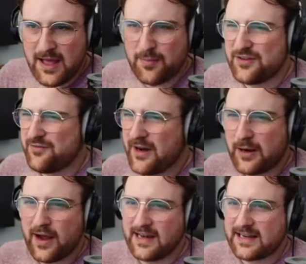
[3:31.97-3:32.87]
But it's very
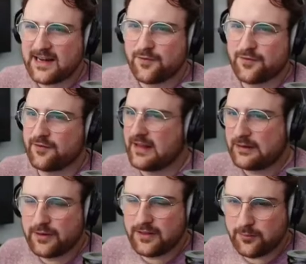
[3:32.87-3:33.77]
quiet. It kind of like
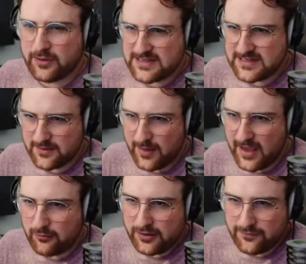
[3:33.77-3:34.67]
really blends into the
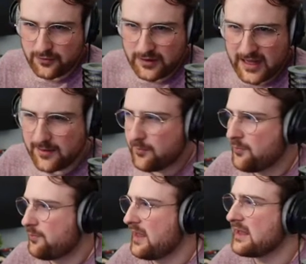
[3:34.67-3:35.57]
background if you're not
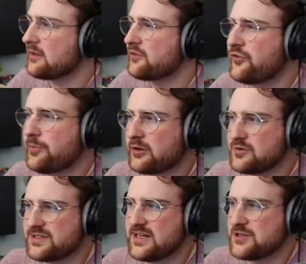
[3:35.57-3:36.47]
paying super
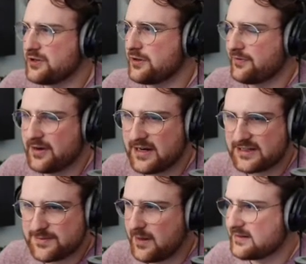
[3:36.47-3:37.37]
close attention or if you're not
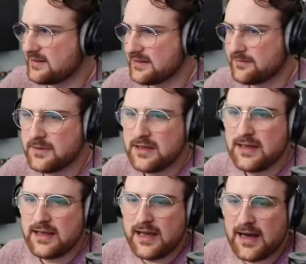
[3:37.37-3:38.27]
expecting it.
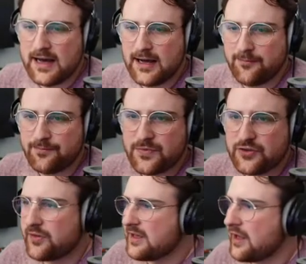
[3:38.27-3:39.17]

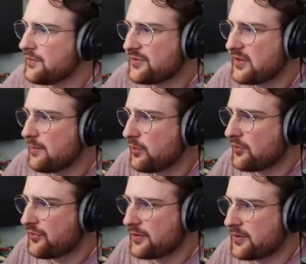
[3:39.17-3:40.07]
So the other sample
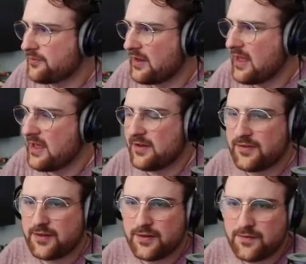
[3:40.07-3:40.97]
served
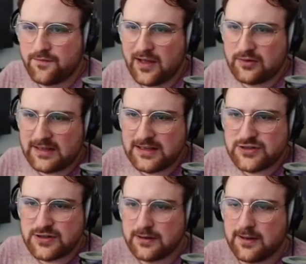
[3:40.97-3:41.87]
as the
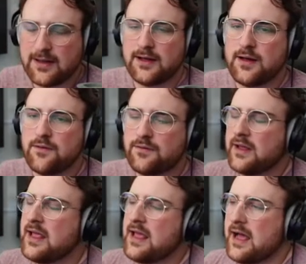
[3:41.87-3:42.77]
foundation of
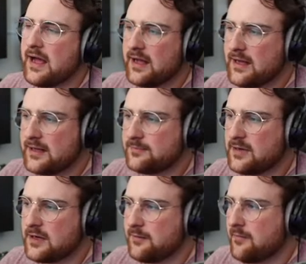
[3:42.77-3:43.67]

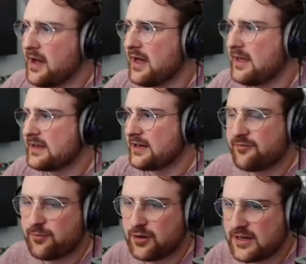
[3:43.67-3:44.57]
my kind
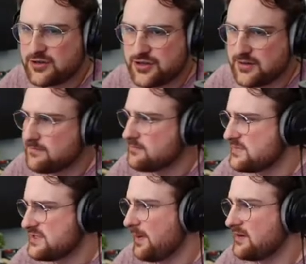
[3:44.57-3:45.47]
of percussion
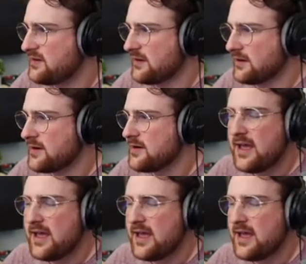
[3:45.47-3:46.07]
space here.